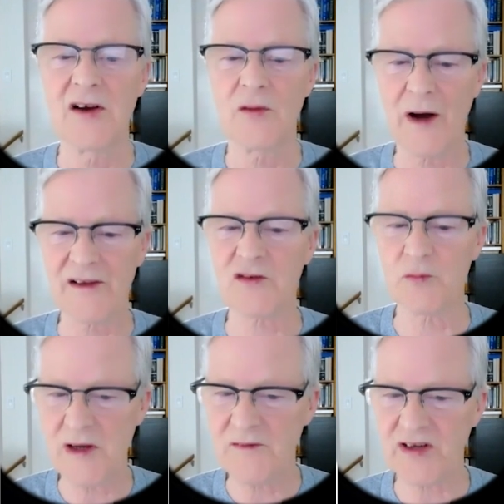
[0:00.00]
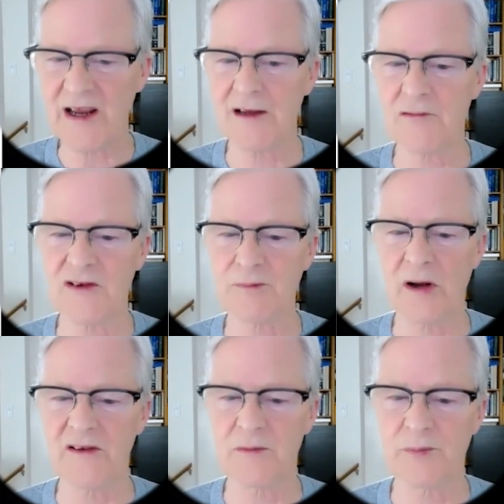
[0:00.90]
Once we've taken
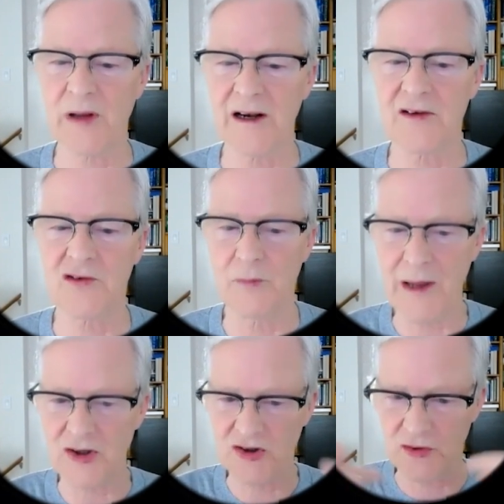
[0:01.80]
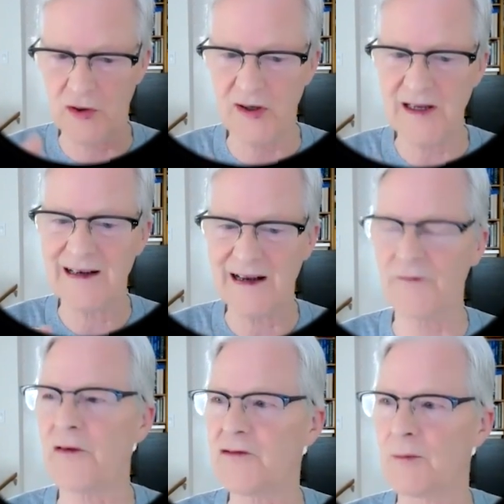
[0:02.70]
responsibility to make sure
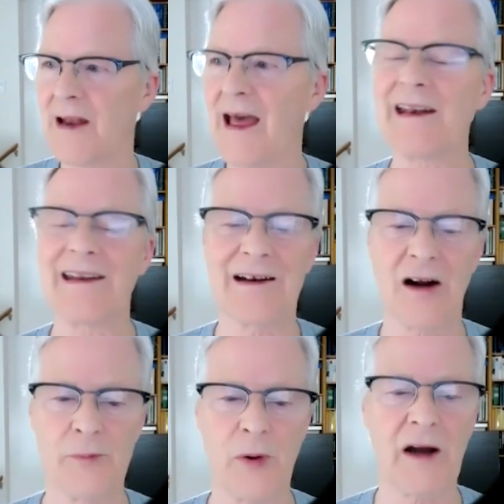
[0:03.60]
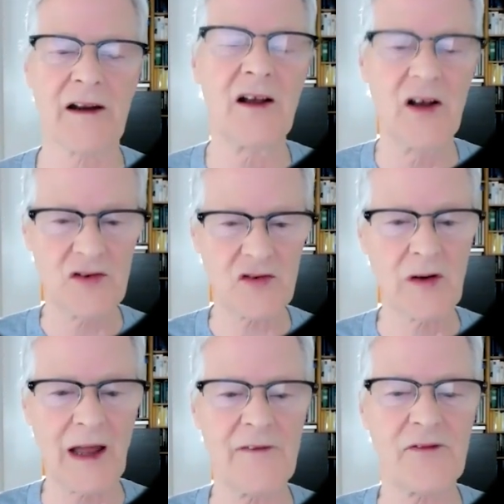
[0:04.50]
enough of them land in our body so
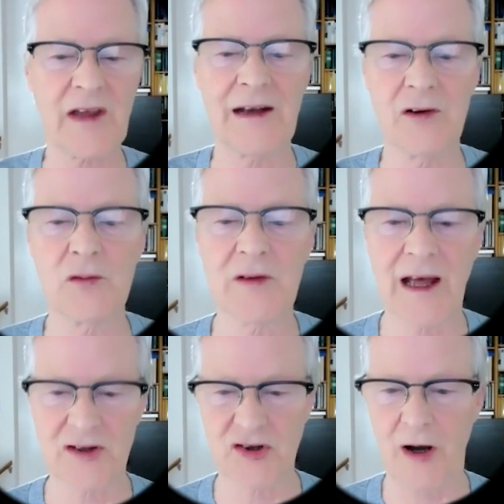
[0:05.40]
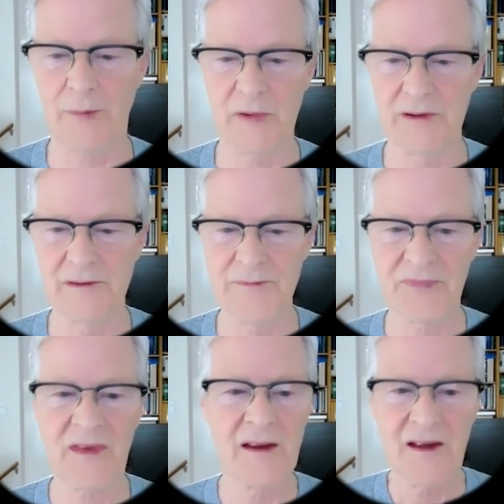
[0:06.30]
life can do that job.
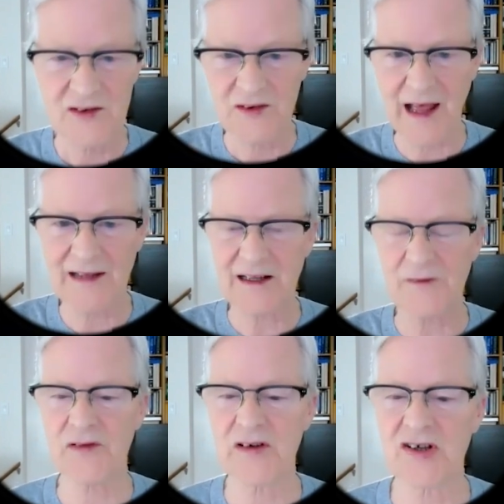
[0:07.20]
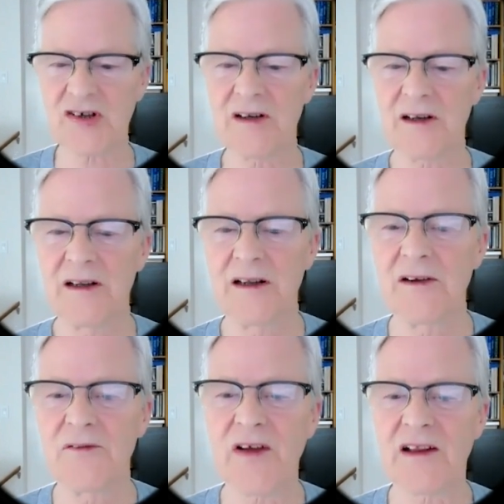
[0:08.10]
So that definition
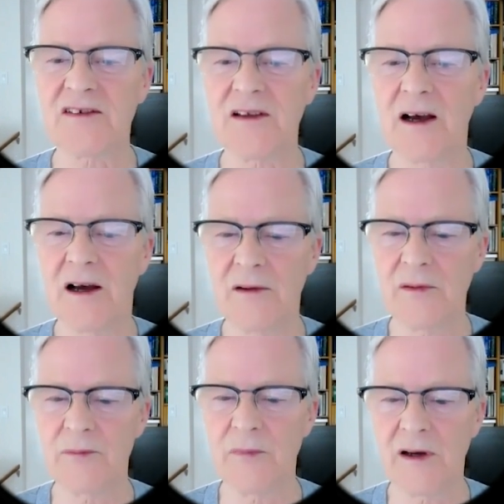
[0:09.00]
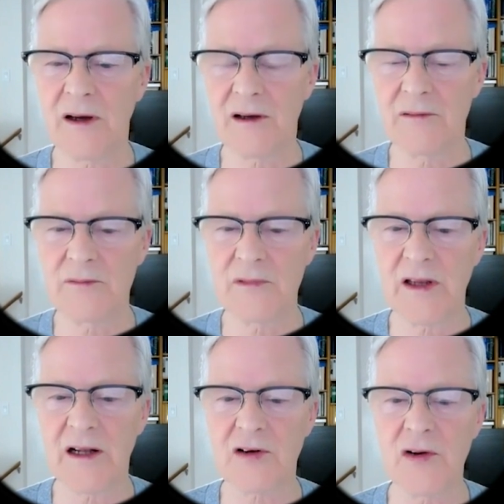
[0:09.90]
fits, uh, uh,
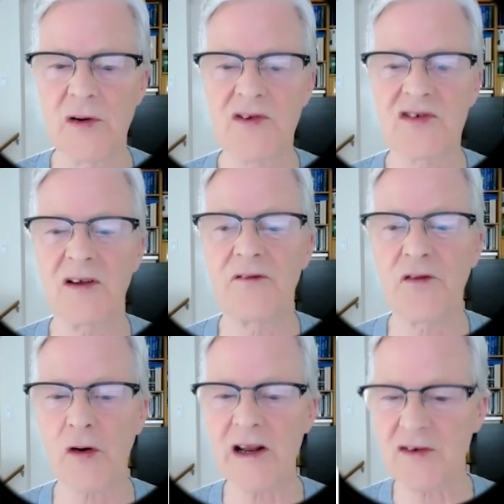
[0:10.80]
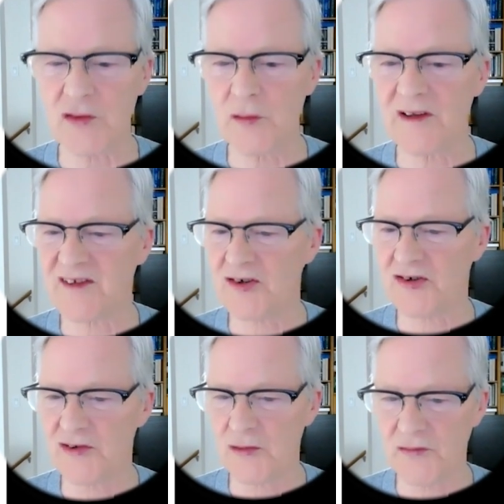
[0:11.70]
includes forty-two
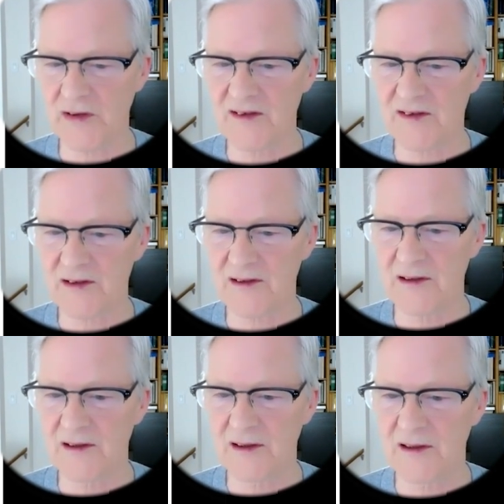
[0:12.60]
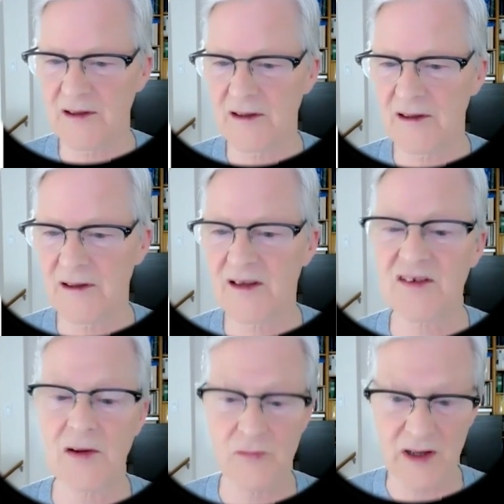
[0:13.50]
essential nutrients.
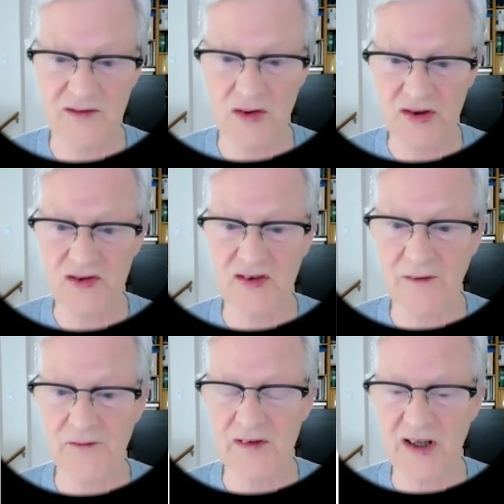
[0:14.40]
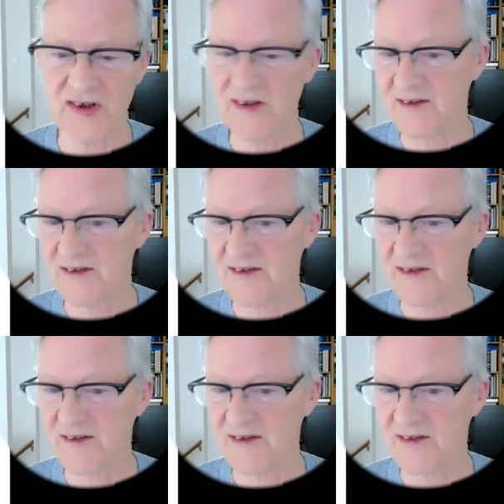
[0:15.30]
It's the researcher's definition.